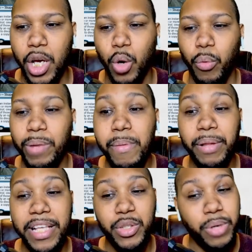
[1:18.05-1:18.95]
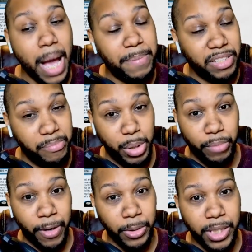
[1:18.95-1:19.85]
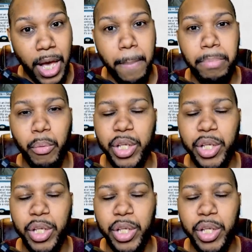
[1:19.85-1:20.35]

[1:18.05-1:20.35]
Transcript: we're going to be playing 2 copies of Mutavault, but we